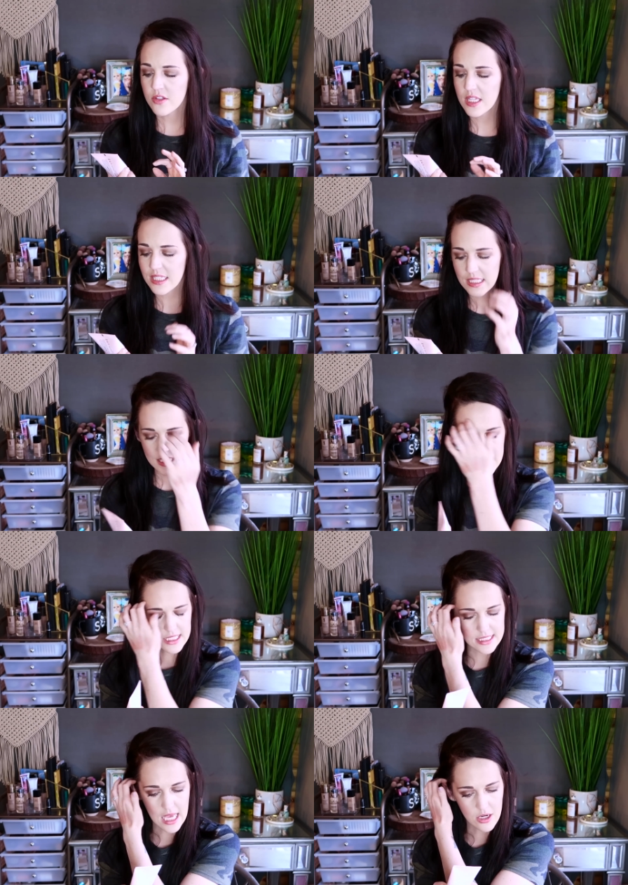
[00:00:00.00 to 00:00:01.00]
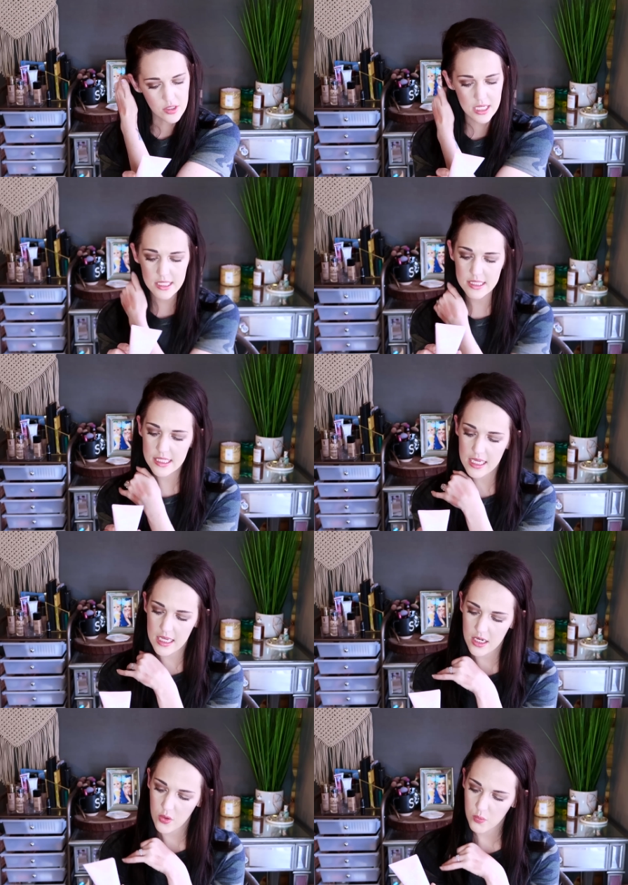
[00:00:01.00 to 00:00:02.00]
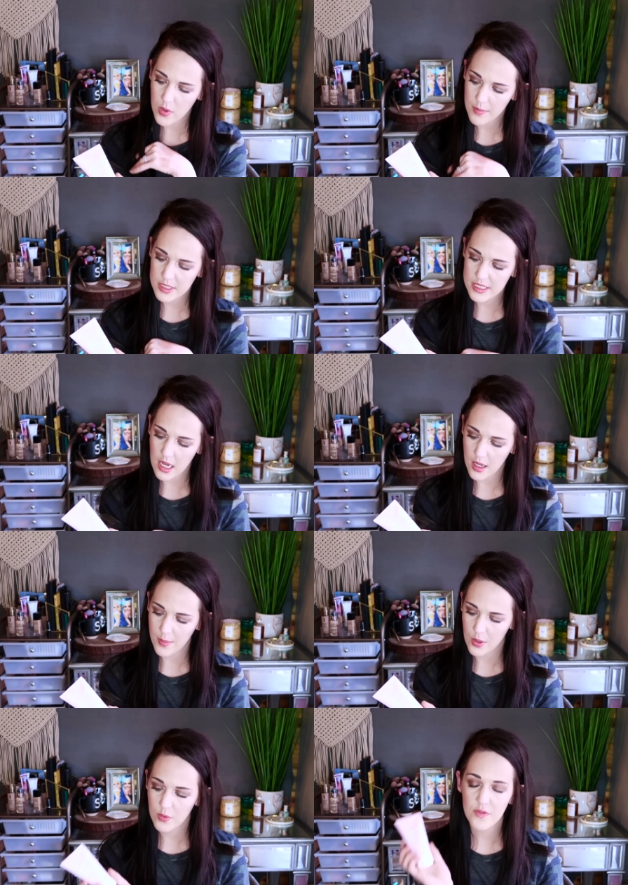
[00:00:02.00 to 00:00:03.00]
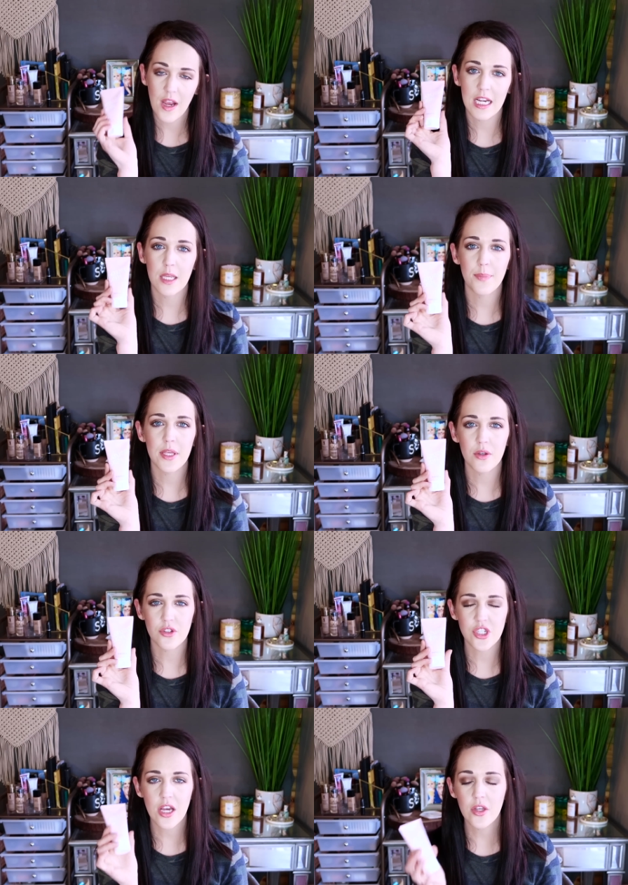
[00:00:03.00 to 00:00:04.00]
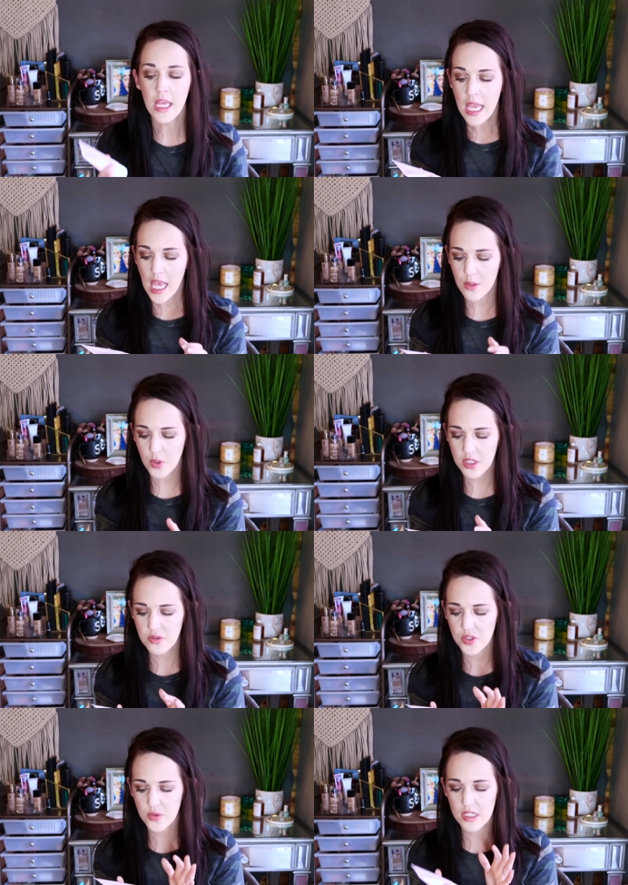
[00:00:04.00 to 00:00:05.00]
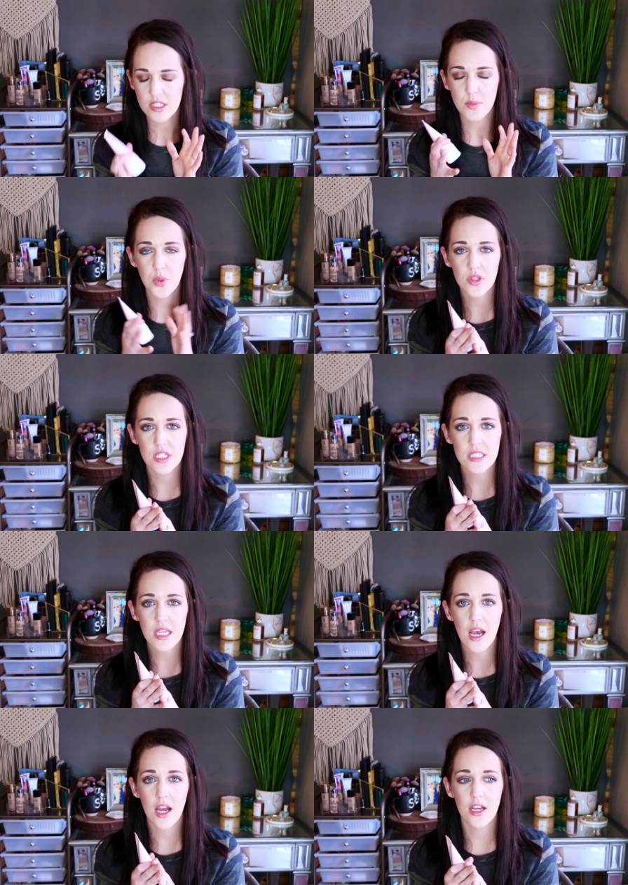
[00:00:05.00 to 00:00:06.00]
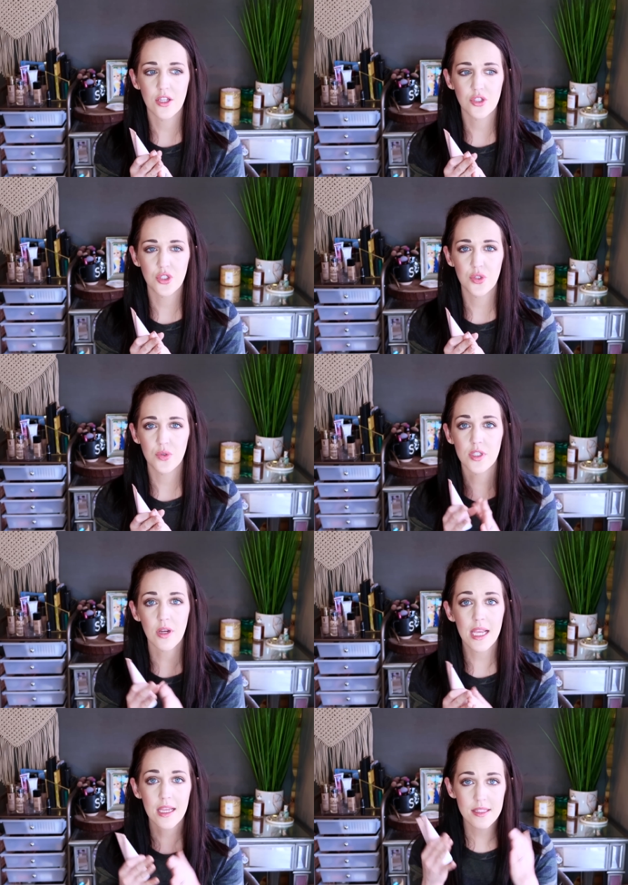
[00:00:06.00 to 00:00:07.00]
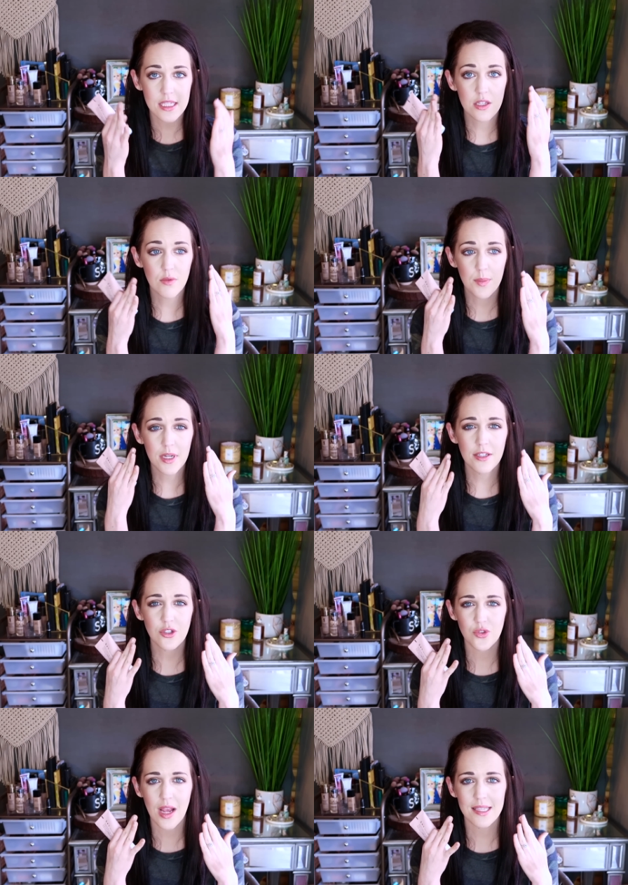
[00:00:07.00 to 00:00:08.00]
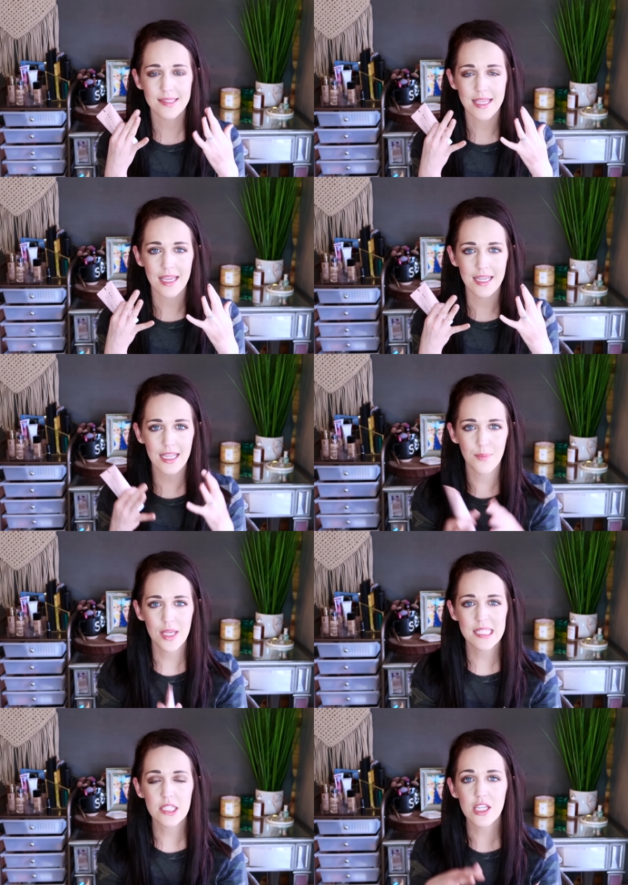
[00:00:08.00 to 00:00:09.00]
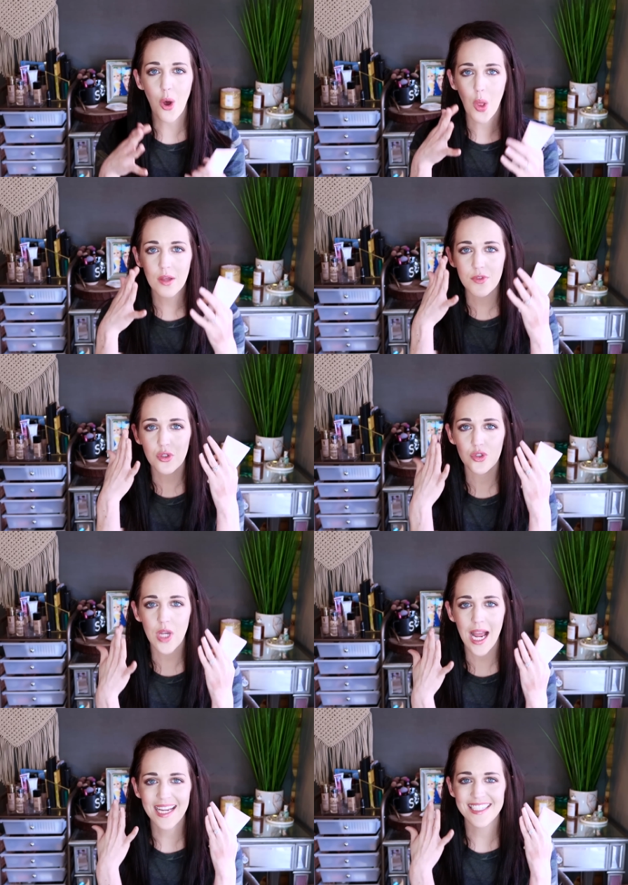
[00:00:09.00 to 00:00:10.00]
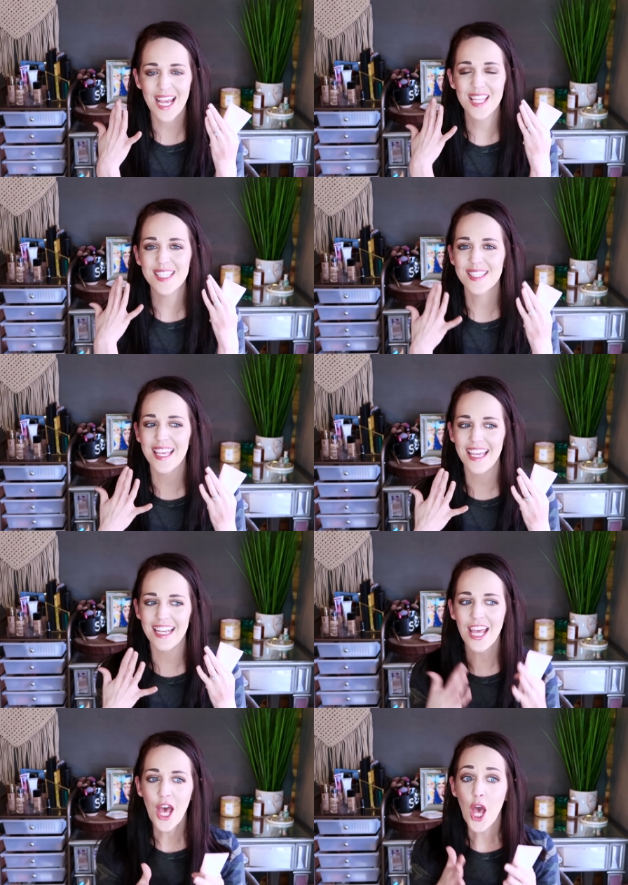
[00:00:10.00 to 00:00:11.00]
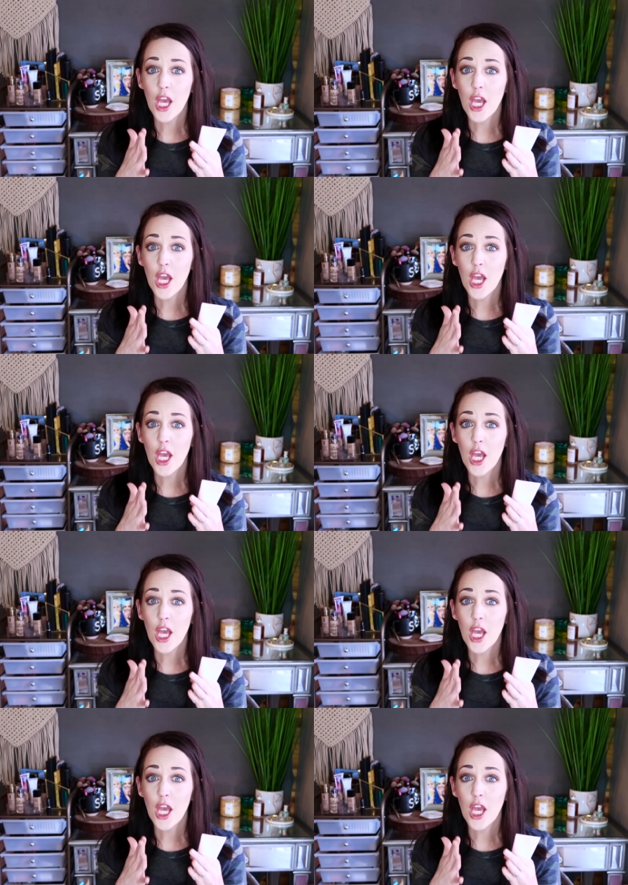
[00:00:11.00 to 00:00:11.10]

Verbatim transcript: So this is the Saturday Skin Rub-A-Dub Refining Peel Gel. And what you do is you put this on to your hands and you rub it on your dry skin and basically all of your dry, dead skin